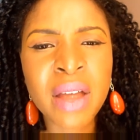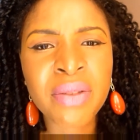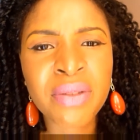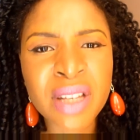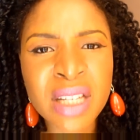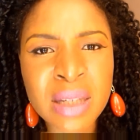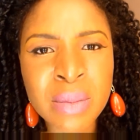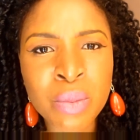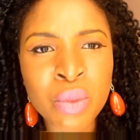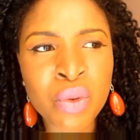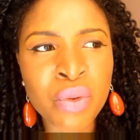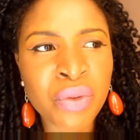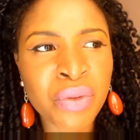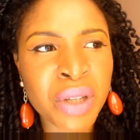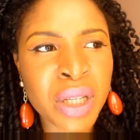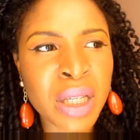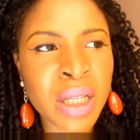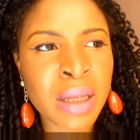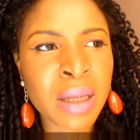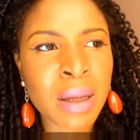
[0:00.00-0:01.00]
This
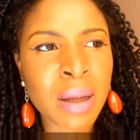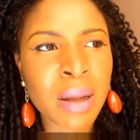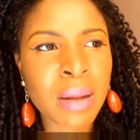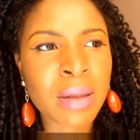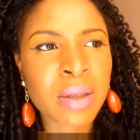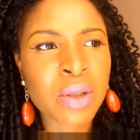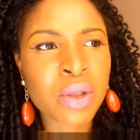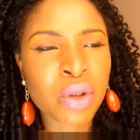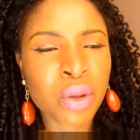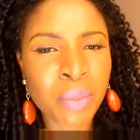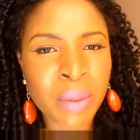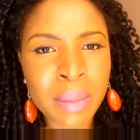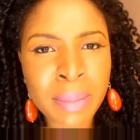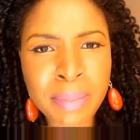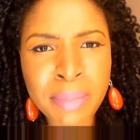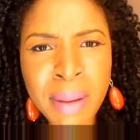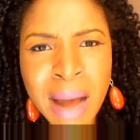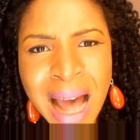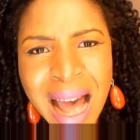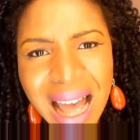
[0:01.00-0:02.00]
movie took me
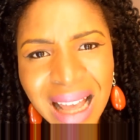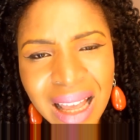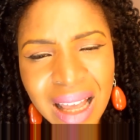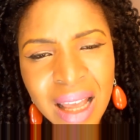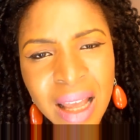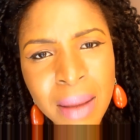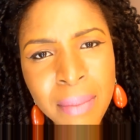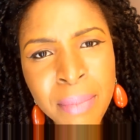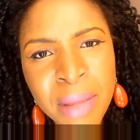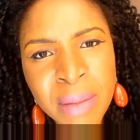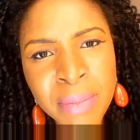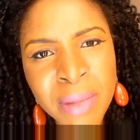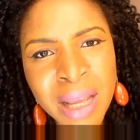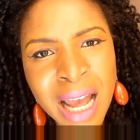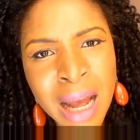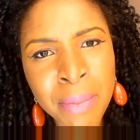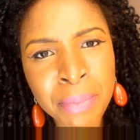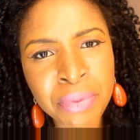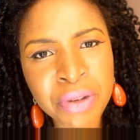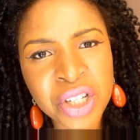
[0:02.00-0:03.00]
back, made me
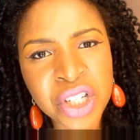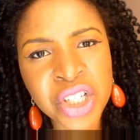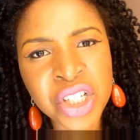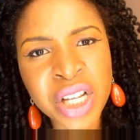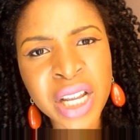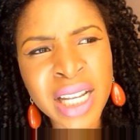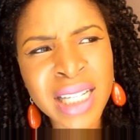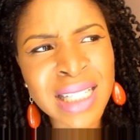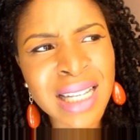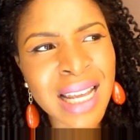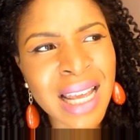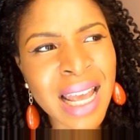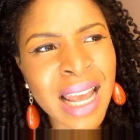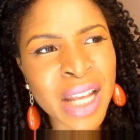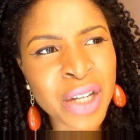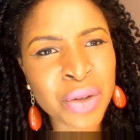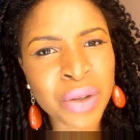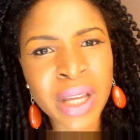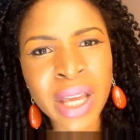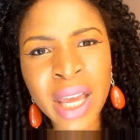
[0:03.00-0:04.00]
appreciate
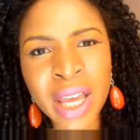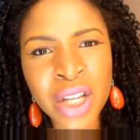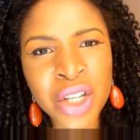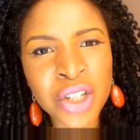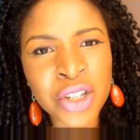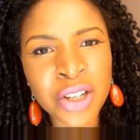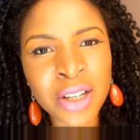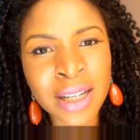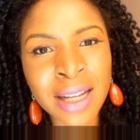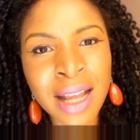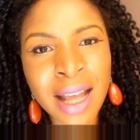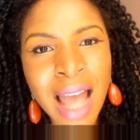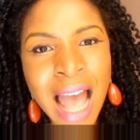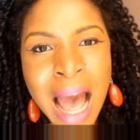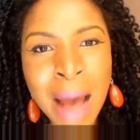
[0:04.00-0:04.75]
education.